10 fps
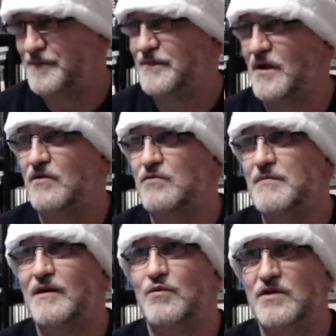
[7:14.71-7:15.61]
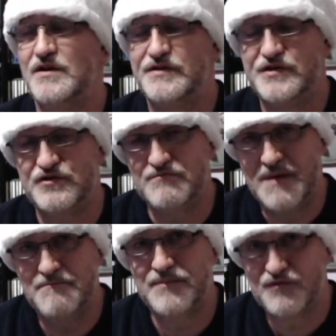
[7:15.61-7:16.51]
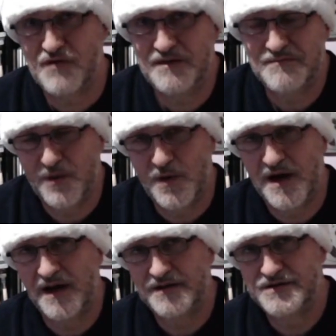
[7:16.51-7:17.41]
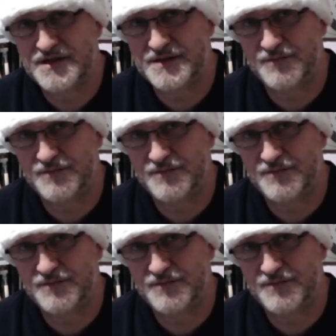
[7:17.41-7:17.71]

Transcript: Oh my word, do you remember Rainbow Islands?